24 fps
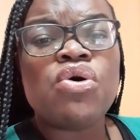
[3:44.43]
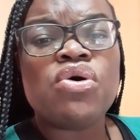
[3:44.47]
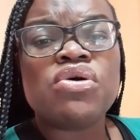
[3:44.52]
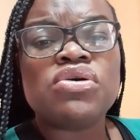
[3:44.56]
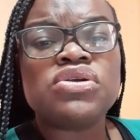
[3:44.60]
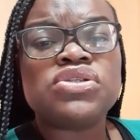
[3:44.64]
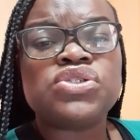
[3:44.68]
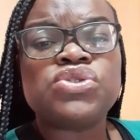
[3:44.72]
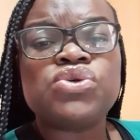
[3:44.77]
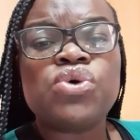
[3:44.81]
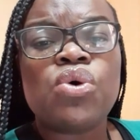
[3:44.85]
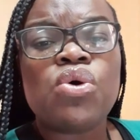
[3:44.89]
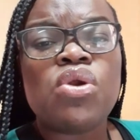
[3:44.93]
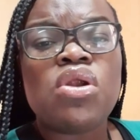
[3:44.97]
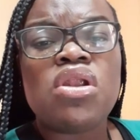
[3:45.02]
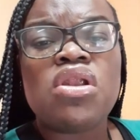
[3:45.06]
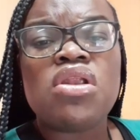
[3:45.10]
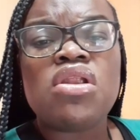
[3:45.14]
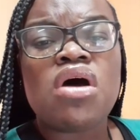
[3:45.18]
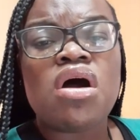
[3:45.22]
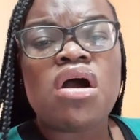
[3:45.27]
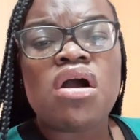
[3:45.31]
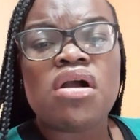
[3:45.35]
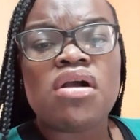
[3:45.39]
so
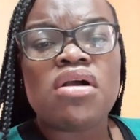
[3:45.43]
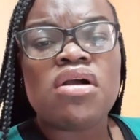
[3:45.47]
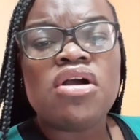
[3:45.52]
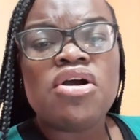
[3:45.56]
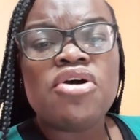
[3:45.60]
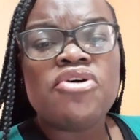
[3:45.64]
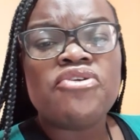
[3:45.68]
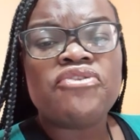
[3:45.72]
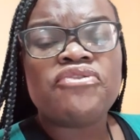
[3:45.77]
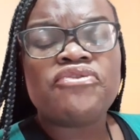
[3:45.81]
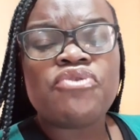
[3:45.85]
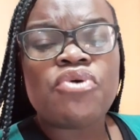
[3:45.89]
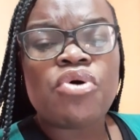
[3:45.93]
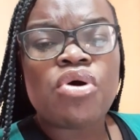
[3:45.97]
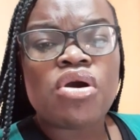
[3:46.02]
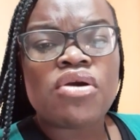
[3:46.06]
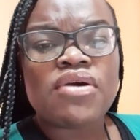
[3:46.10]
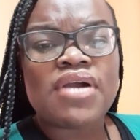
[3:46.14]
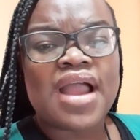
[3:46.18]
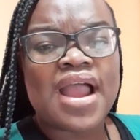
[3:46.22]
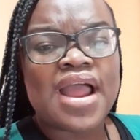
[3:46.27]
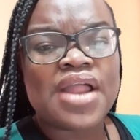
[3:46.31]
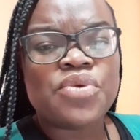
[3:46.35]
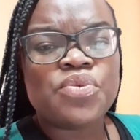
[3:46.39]
long
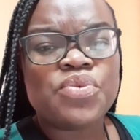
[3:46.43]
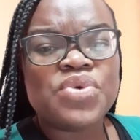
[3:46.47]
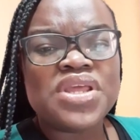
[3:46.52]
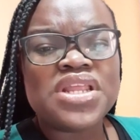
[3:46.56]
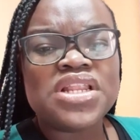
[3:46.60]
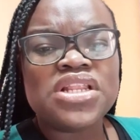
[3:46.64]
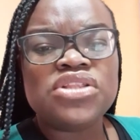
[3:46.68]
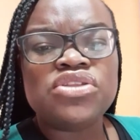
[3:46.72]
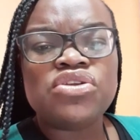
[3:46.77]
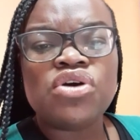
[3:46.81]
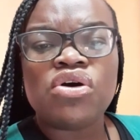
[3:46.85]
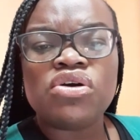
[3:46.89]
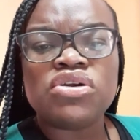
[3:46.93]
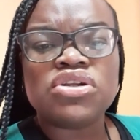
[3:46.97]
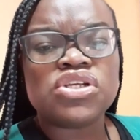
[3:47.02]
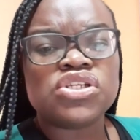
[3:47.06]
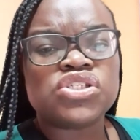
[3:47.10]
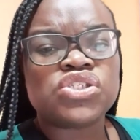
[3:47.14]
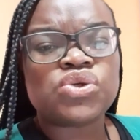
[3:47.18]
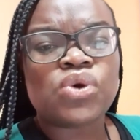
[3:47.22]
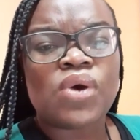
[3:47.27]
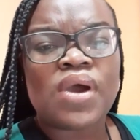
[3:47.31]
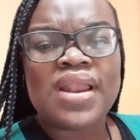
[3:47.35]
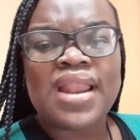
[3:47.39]
for, and we dug the
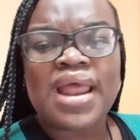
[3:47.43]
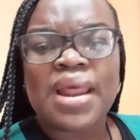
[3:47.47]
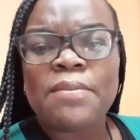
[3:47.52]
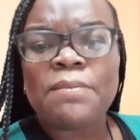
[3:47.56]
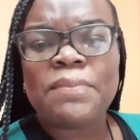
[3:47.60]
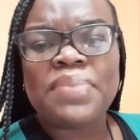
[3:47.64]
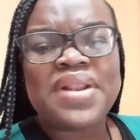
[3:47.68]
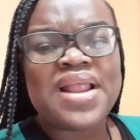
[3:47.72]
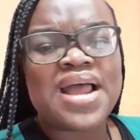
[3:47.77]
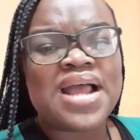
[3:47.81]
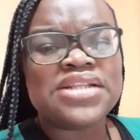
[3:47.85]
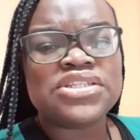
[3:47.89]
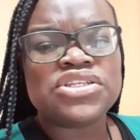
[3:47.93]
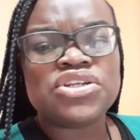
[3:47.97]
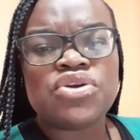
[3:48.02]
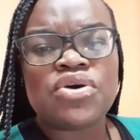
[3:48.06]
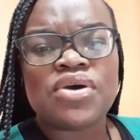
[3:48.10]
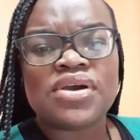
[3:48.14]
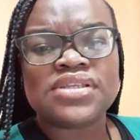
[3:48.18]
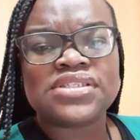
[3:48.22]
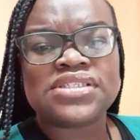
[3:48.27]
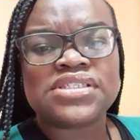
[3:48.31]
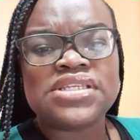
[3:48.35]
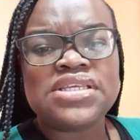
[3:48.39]
soil and planted
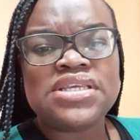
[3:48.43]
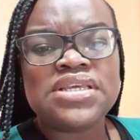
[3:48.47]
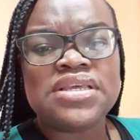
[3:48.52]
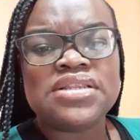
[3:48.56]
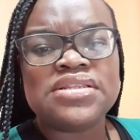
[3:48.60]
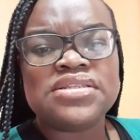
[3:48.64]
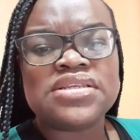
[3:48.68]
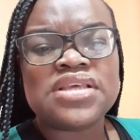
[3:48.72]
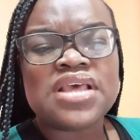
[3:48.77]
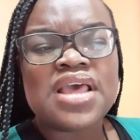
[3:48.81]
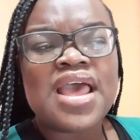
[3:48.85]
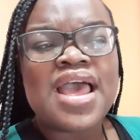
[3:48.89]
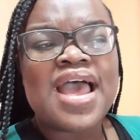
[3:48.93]
our seeds.